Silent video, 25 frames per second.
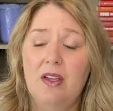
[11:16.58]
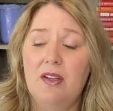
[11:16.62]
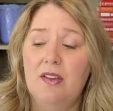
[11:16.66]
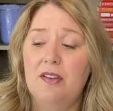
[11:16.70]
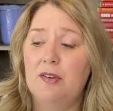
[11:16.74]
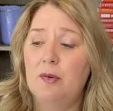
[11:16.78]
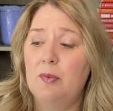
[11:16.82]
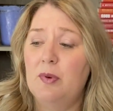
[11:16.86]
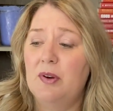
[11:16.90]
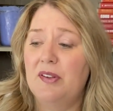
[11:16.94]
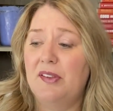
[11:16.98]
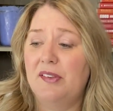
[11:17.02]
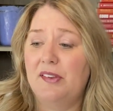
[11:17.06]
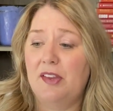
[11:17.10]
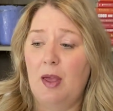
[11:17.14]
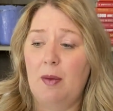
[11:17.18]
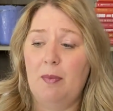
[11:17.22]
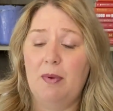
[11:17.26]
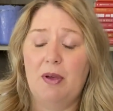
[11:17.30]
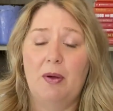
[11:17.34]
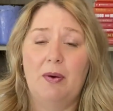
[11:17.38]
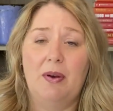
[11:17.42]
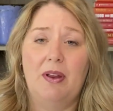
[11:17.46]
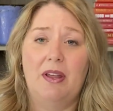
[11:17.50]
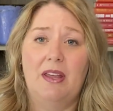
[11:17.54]
So where
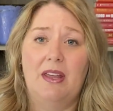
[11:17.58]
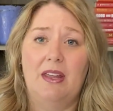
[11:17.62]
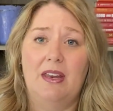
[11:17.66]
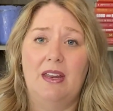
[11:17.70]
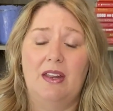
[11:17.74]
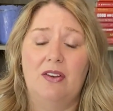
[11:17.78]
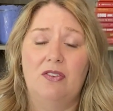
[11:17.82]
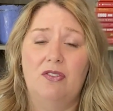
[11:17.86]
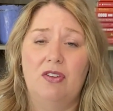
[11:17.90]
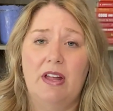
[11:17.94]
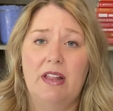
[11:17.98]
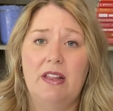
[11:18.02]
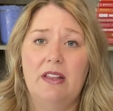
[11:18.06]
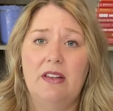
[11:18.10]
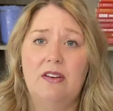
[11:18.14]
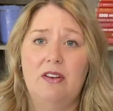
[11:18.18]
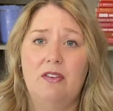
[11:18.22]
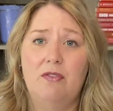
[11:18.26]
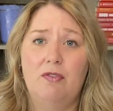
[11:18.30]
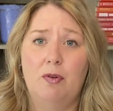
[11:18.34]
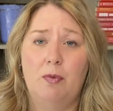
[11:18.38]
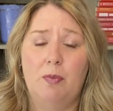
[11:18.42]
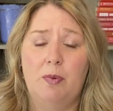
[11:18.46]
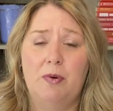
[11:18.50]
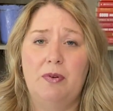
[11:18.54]
scapegoating can get
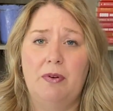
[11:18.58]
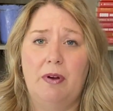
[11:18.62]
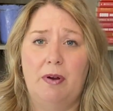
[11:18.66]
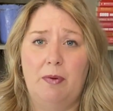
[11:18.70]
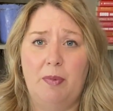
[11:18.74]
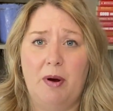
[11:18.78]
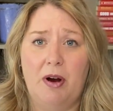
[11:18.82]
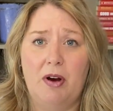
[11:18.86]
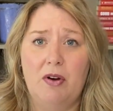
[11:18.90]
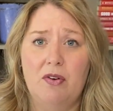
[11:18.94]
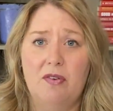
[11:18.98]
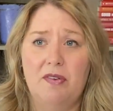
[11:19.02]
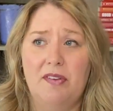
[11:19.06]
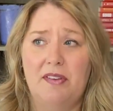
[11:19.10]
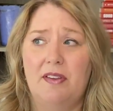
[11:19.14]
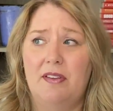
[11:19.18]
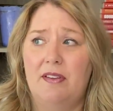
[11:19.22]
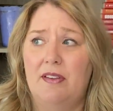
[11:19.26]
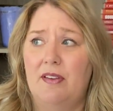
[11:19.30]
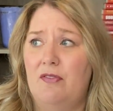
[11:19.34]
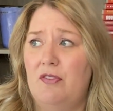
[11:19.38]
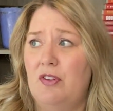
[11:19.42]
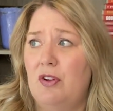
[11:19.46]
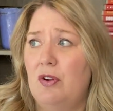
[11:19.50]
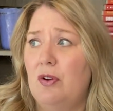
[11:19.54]
challenging for betrayed partners
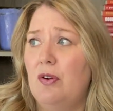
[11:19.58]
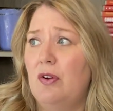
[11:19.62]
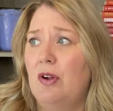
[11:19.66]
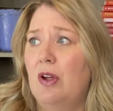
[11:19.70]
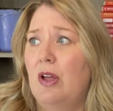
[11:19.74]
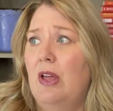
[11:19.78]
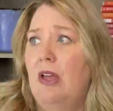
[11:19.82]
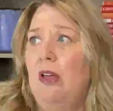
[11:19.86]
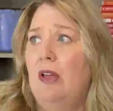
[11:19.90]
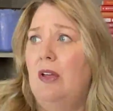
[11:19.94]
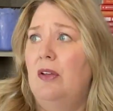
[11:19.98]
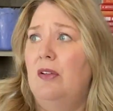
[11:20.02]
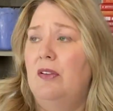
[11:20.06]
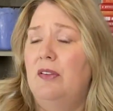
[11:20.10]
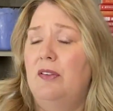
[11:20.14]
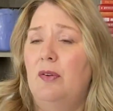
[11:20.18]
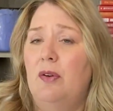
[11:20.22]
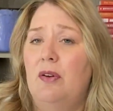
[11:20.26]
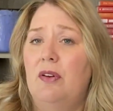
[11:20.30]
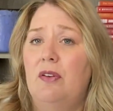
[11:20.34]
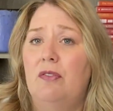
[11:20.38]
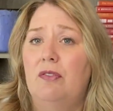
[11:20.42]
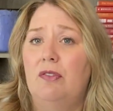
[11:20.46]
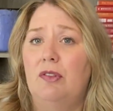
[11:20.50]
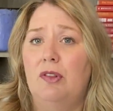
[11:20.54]
is if you're
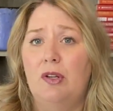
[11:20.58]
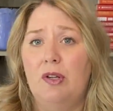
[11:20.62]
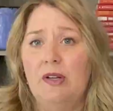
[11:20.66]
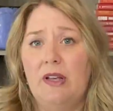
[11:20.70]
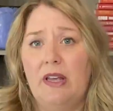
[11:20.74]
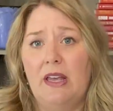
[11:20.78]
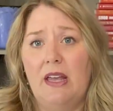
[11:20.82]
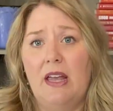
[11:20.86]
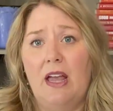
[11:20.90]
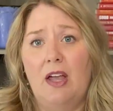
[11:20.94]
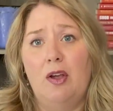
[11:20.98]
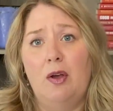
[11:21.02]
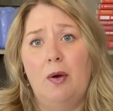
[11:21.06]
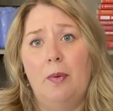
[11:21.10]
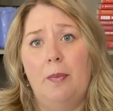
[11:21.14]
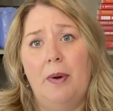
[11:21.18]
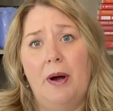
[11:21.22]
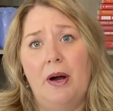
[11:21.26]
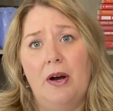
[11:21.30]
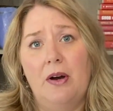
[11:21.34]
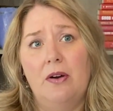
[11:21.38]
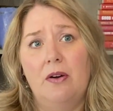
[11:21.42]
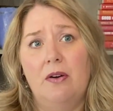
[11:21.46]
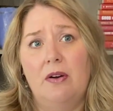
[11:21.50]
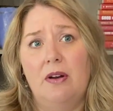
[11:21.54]
sort of looking at your
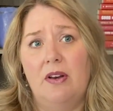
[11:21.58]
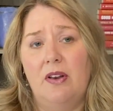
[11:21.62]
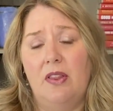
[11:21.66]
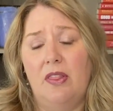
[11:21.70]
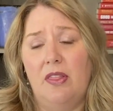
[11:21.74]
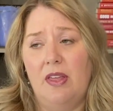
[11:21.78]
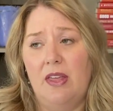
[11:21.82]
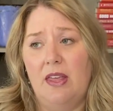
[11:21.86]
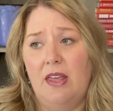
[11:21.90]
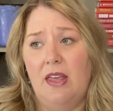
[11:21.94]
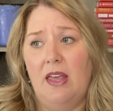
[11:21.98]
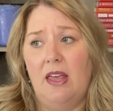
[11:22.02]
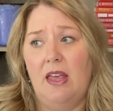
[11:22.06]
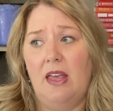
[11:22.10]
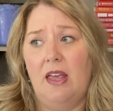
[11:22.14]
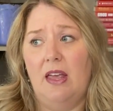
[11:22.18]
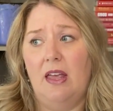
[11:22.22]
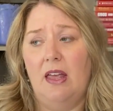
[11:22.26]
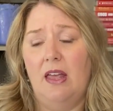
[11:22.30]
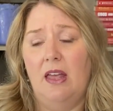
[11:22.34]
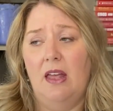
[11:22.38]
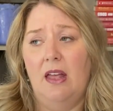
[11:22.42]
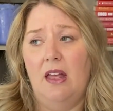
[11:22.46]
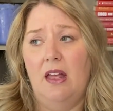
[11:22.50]
partner and thinking,